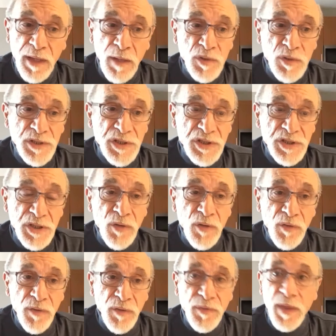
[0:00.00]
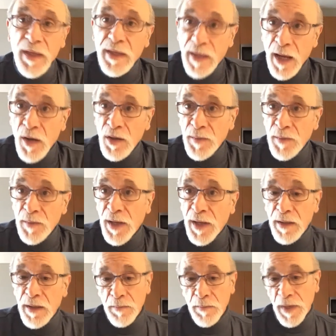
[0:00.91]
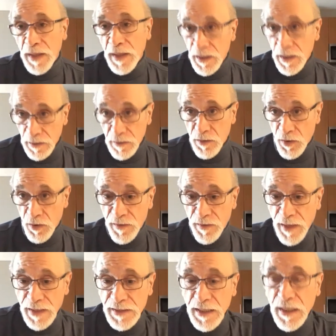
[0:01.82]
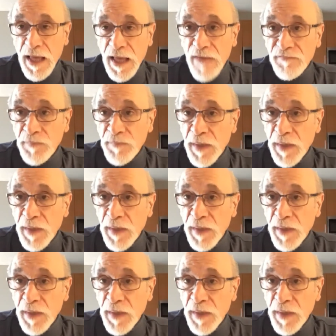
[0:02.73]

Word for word: it was a show that they cared about and money. They did have